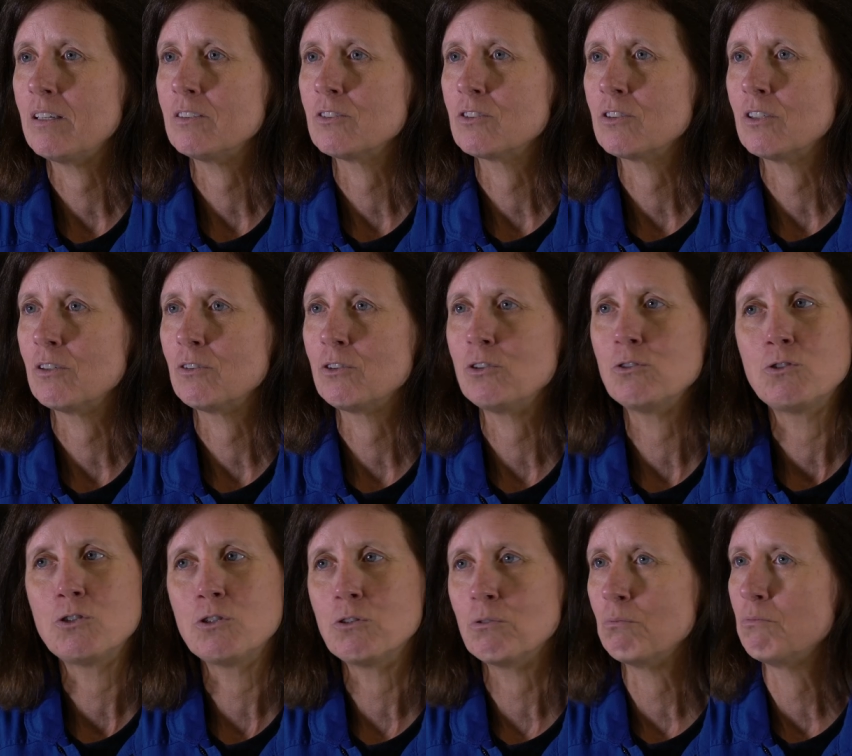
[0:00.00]
And so you
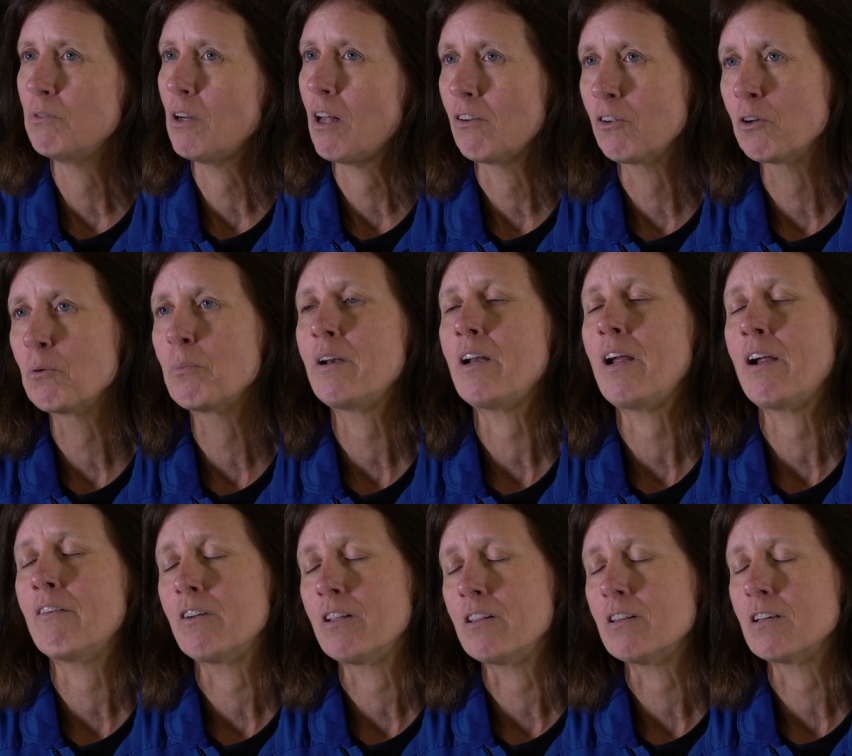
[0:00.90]
do a little bit of
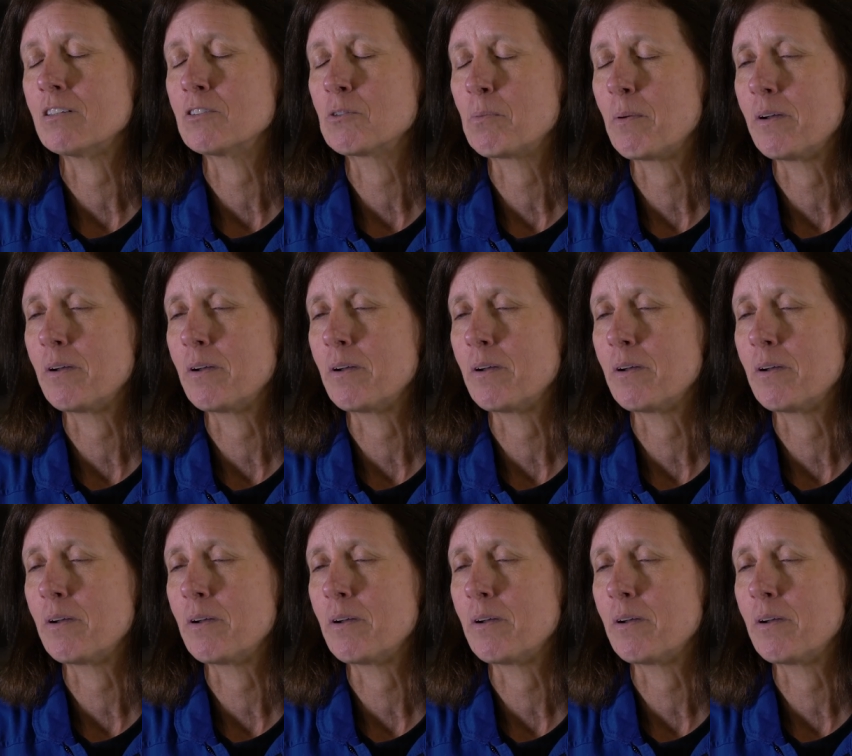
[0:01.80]
everything in